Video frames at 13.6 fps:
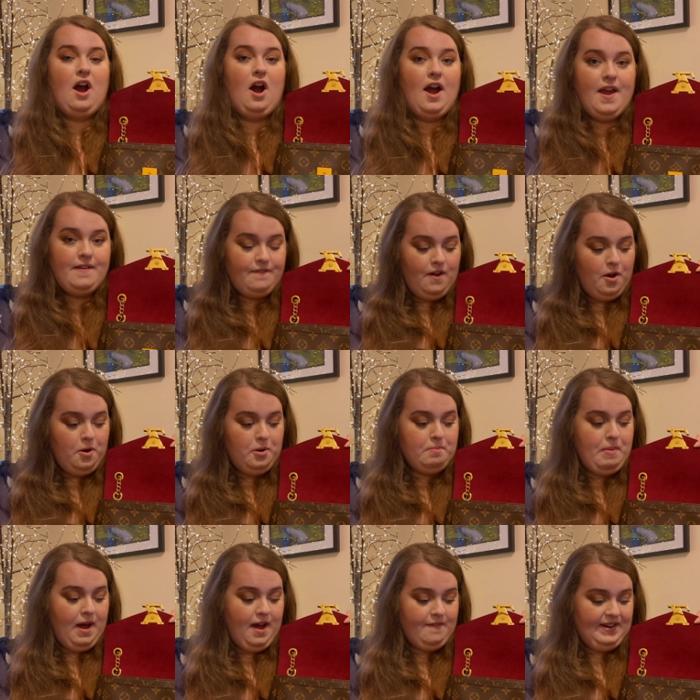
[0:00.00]
iPhone
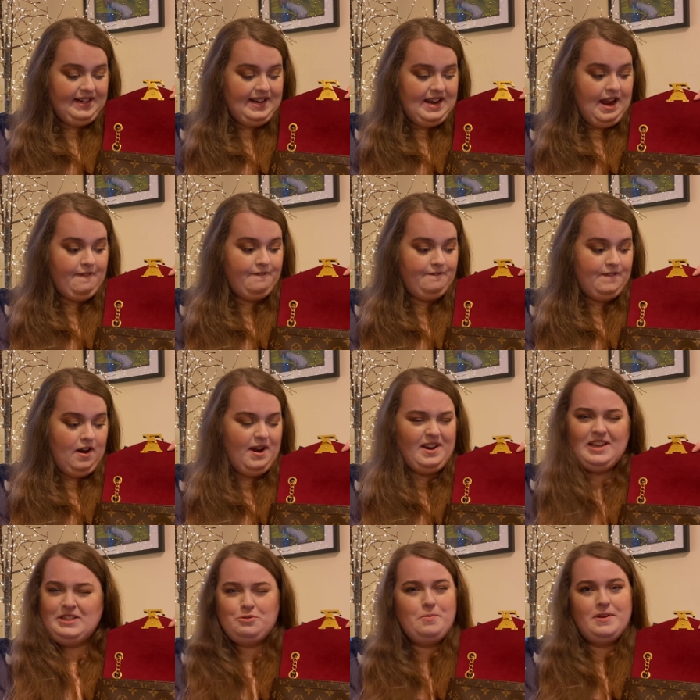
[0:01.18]
perfectly fine.
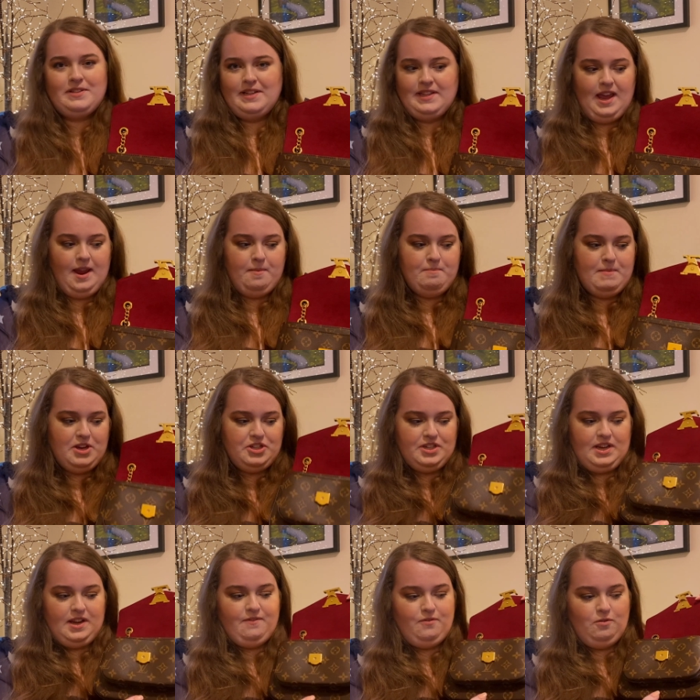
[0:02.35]
It's almost like they measured
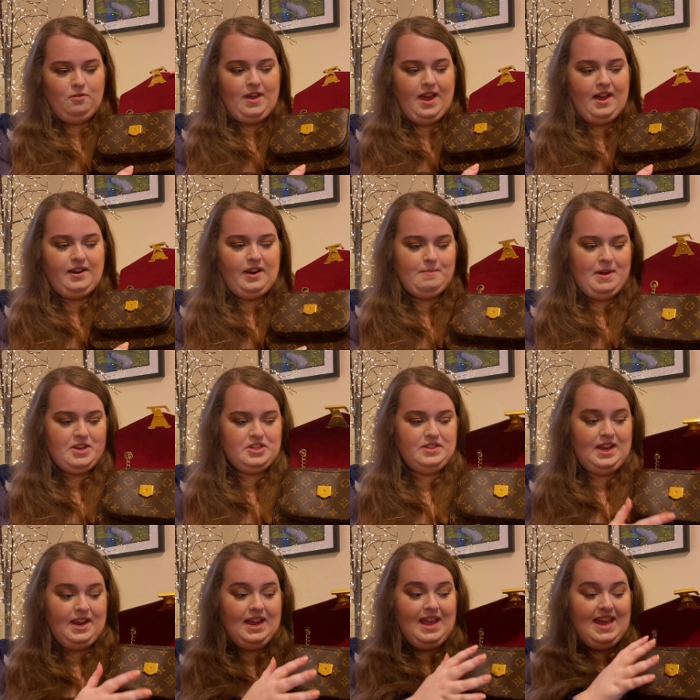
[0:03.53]
it for that, and I imagine
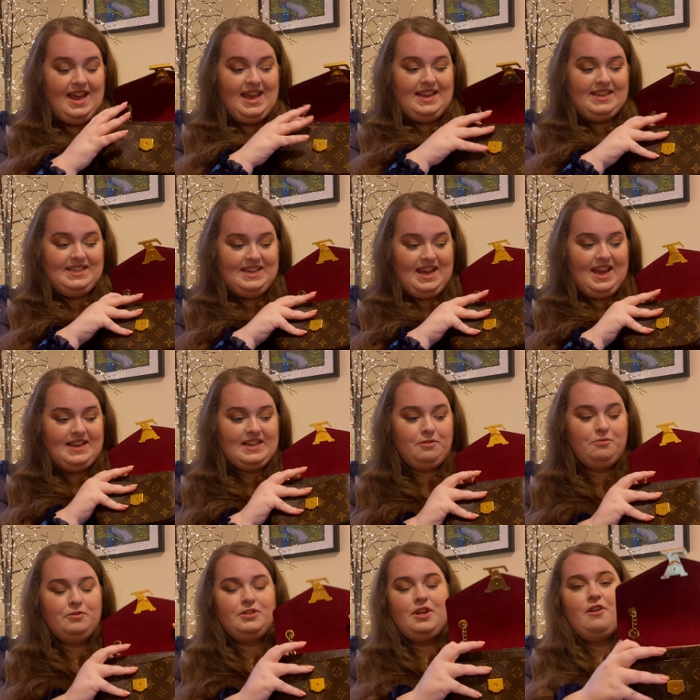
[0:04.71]
they did. And also